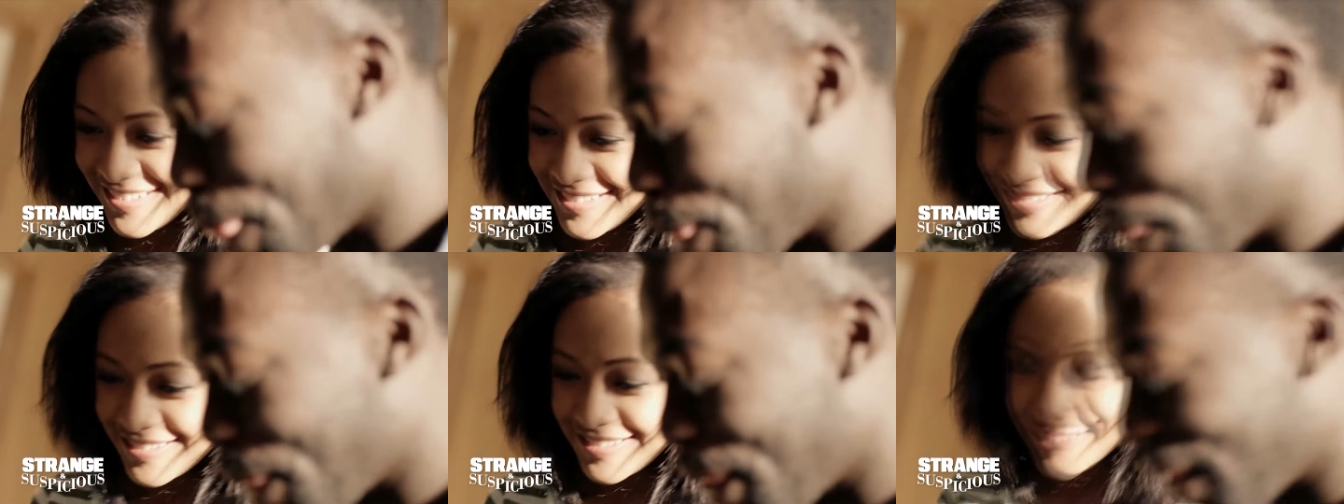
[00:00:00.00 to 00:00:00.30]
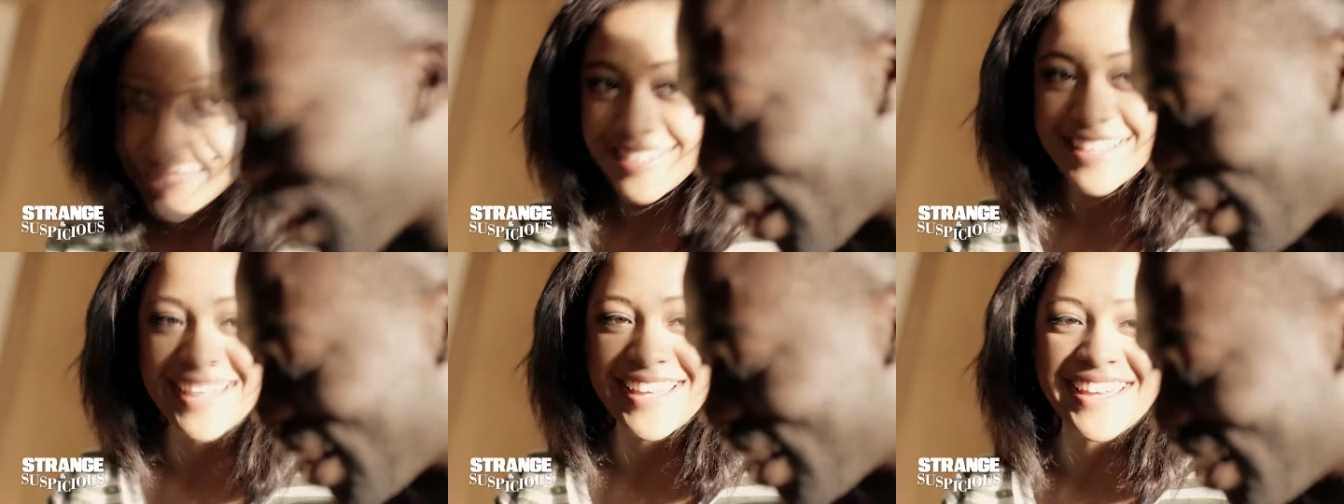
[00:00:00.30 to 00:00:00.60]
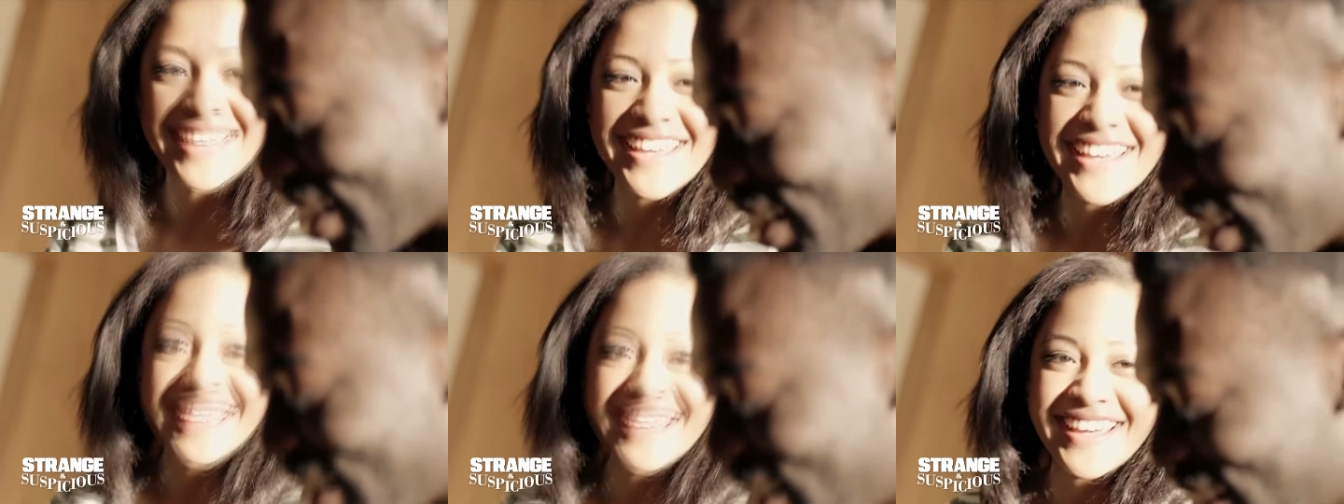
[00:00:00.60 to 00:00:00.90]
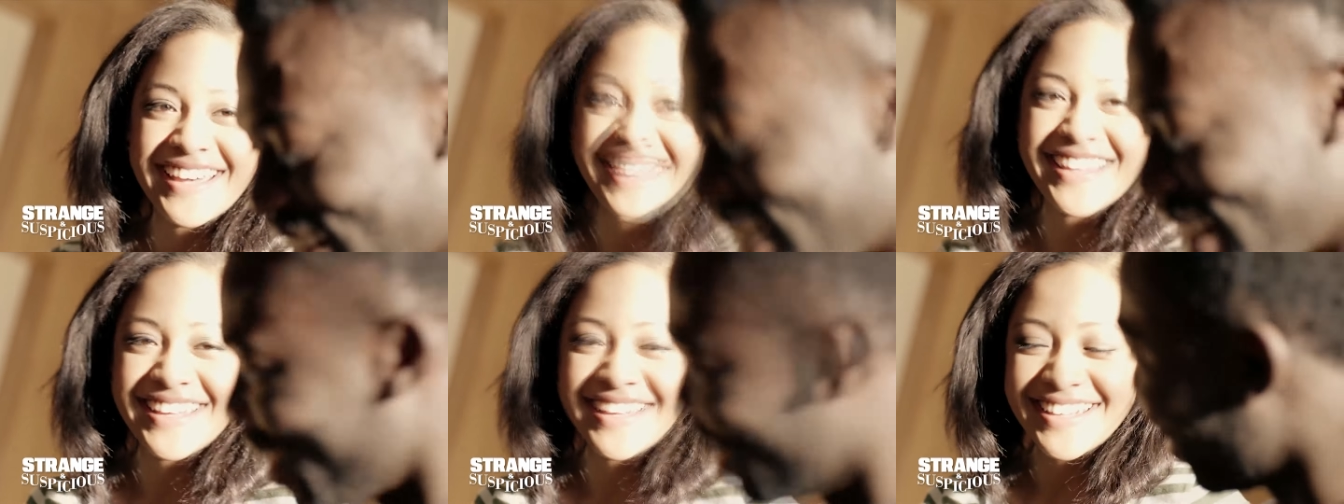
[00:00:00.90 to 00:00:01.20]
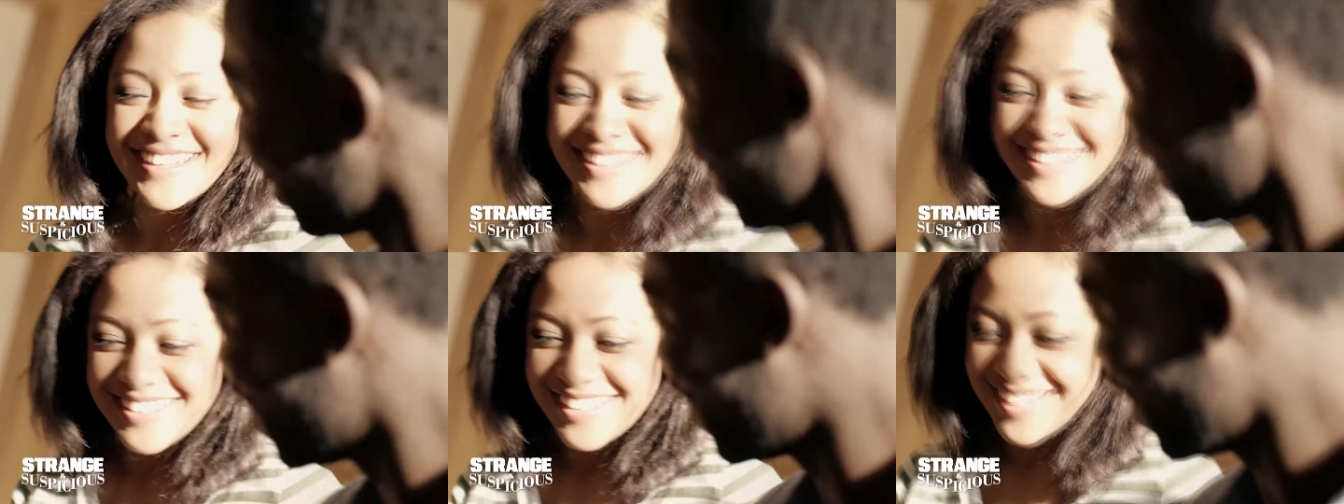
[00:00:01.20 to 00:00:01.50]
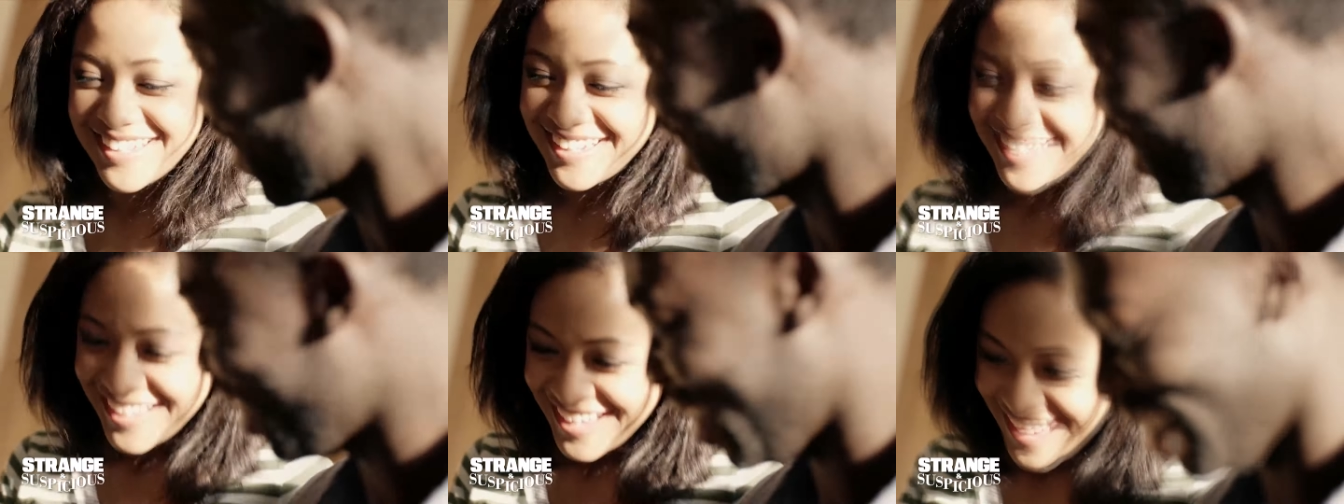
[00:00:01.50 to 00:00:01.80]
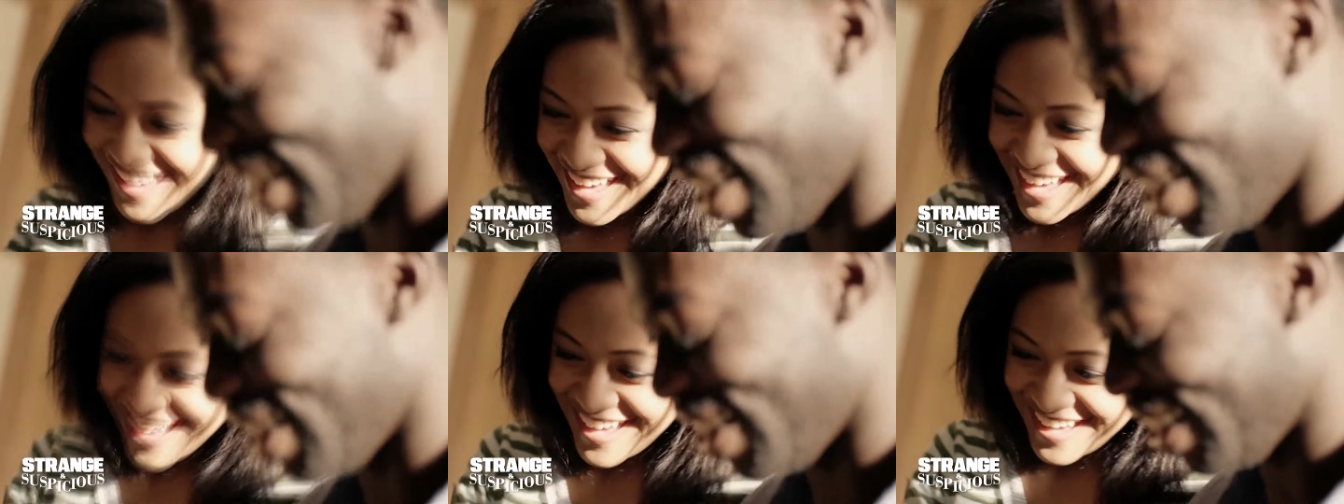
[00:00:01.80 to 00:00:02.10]
a real person. And I'm
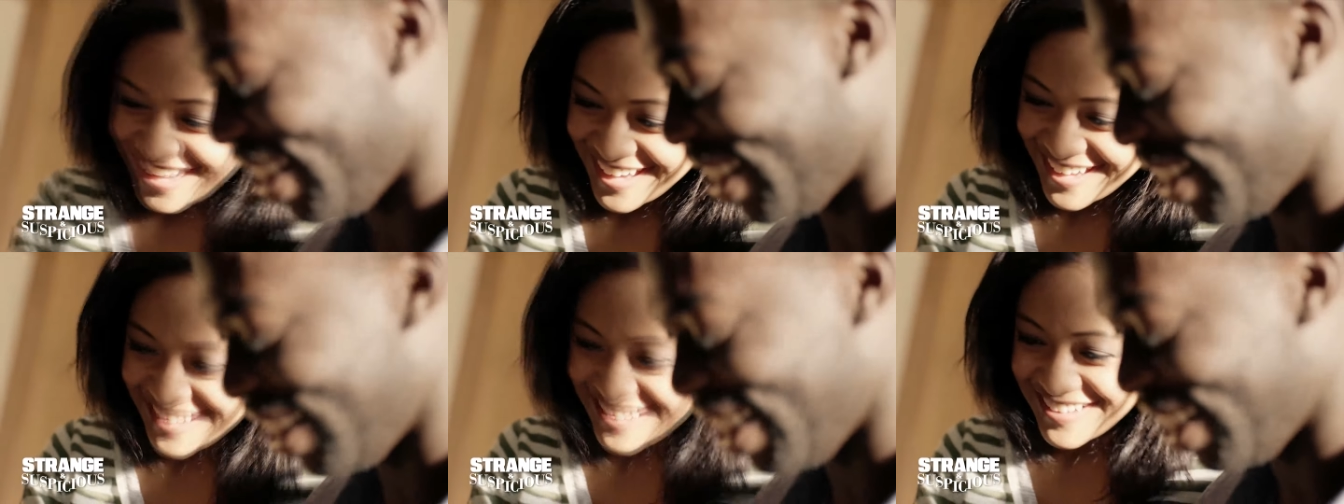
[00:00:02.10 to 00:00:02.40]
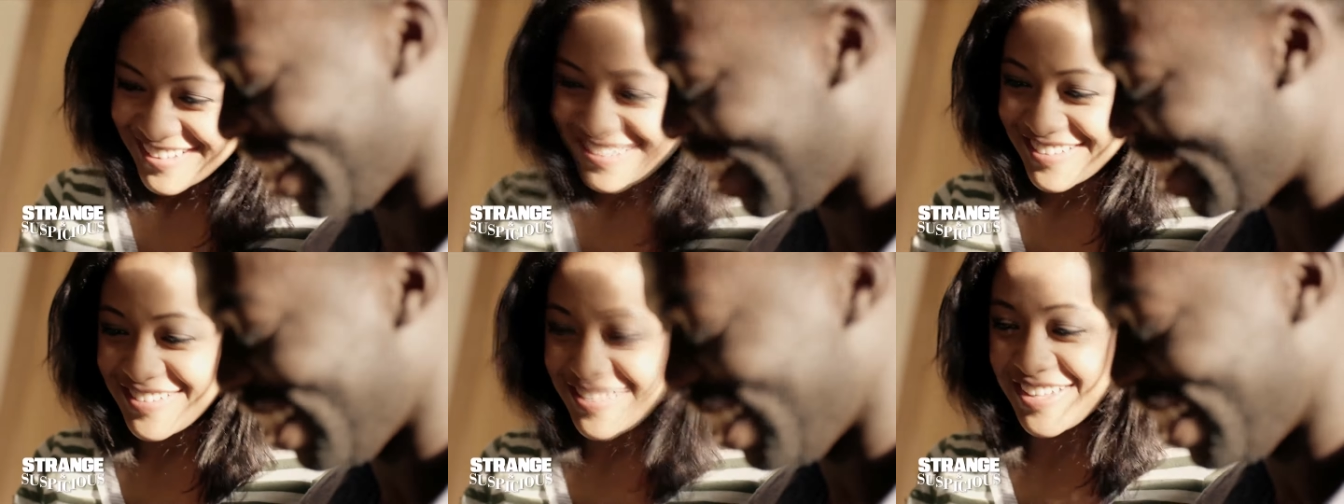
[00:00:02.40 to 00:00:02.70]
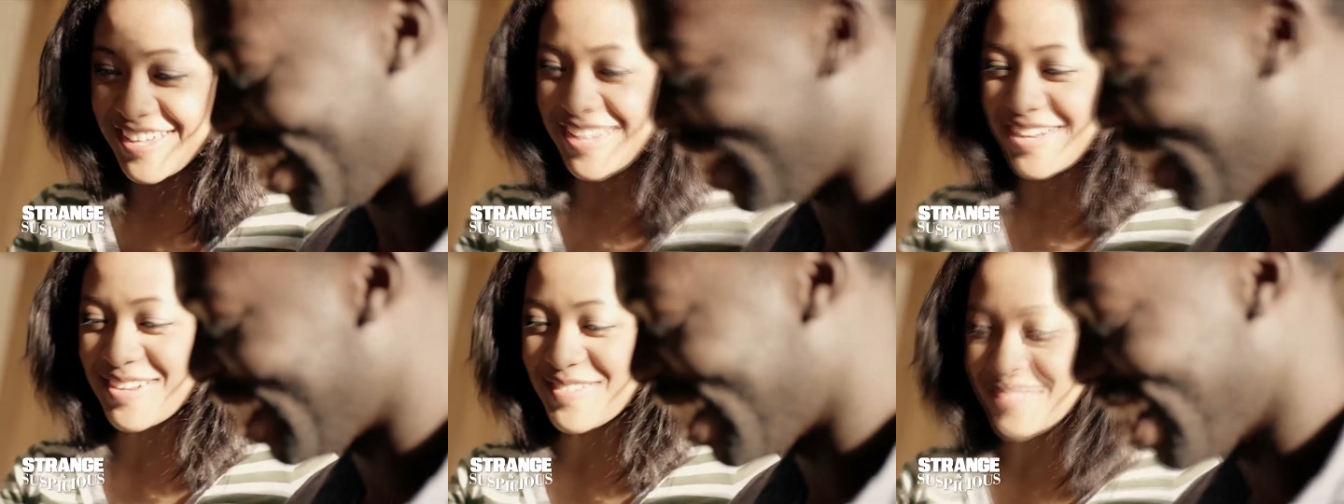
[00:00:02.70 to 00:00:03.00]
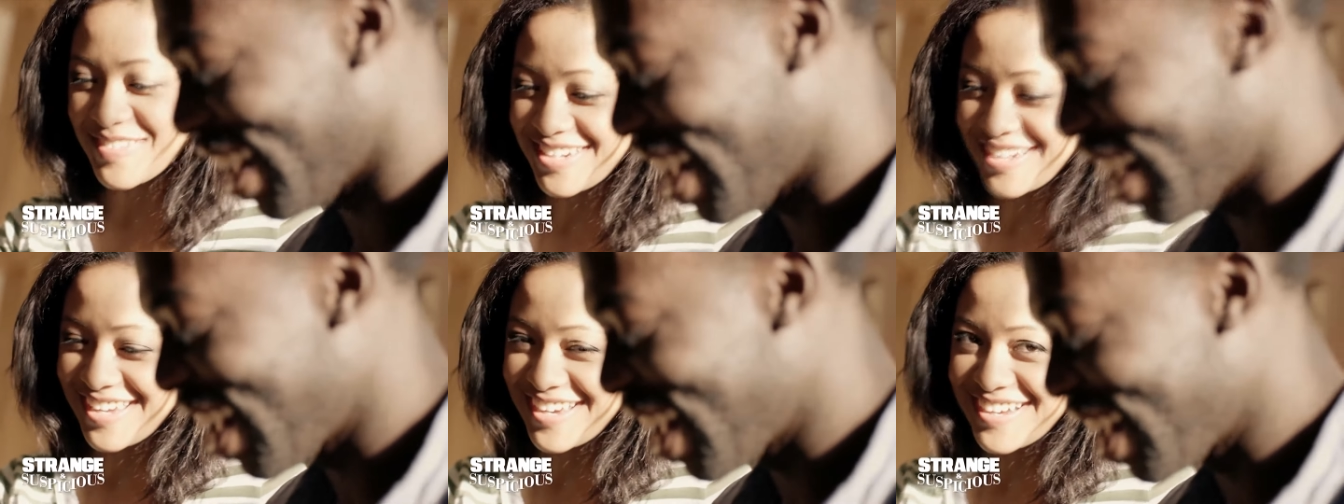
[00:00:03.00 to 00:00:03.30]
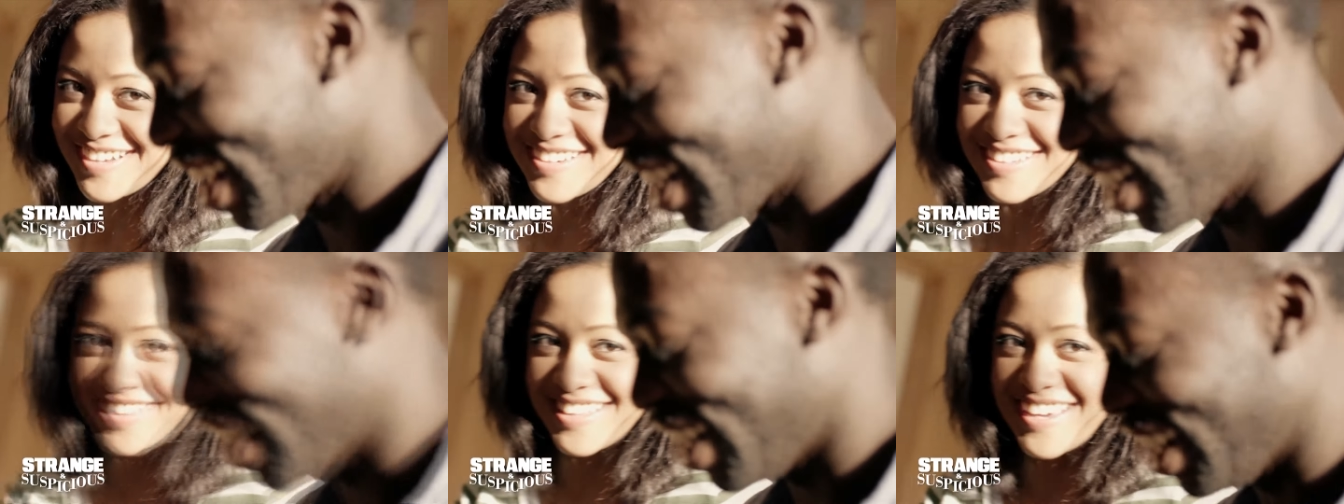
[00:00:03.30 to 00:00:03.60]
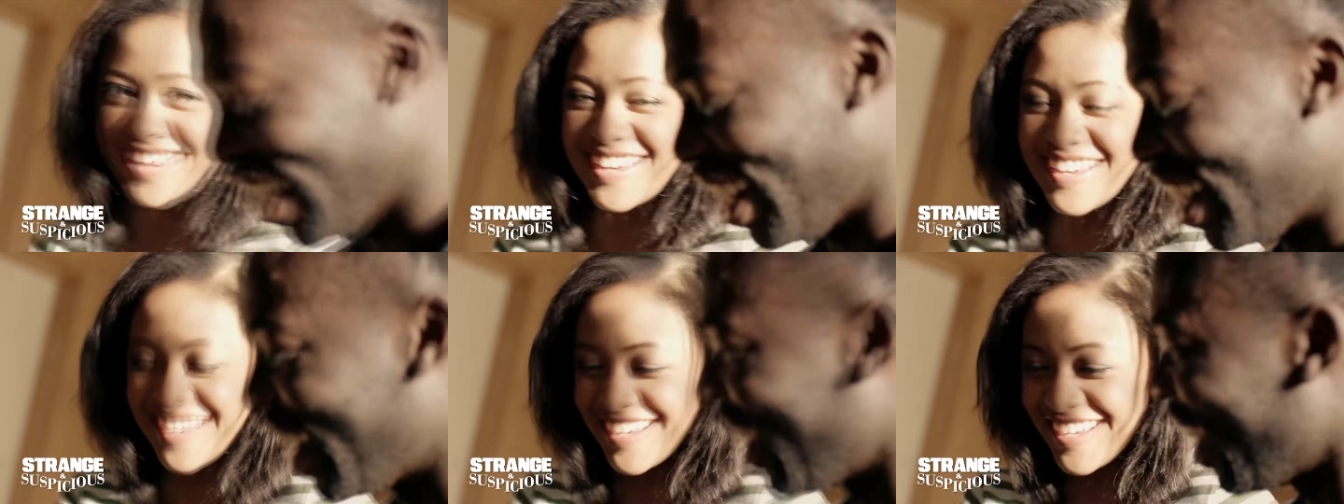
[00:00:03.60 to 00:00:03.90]
not saying it's a good thing. I'm saying